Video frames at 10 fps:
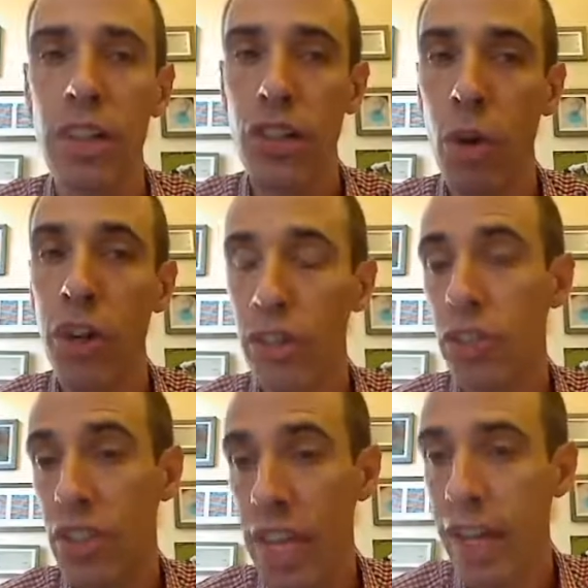to
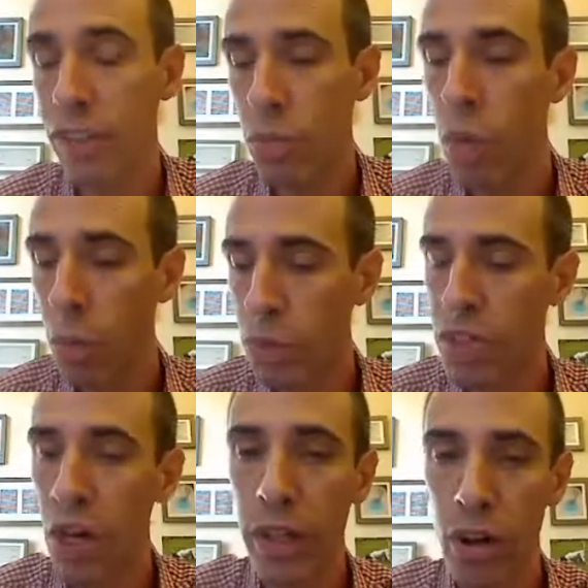understand what was
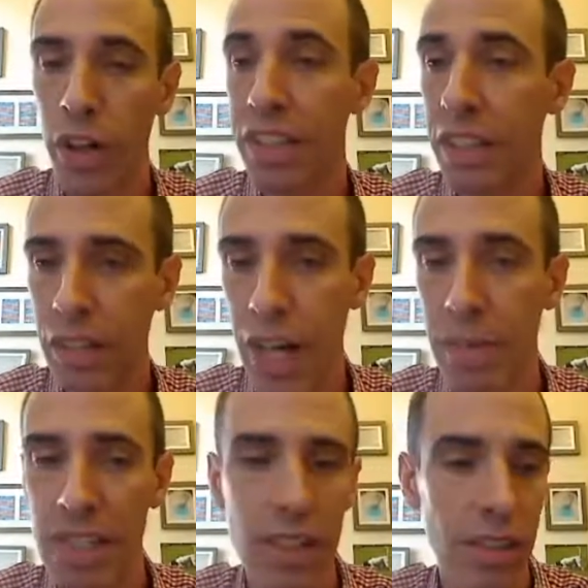going on in the
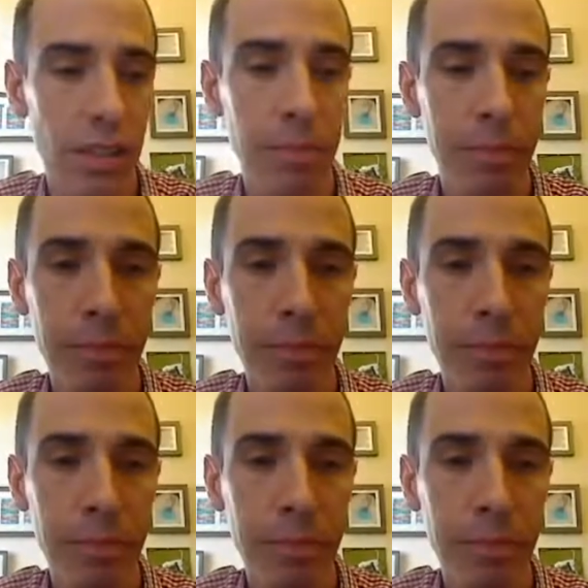climate system.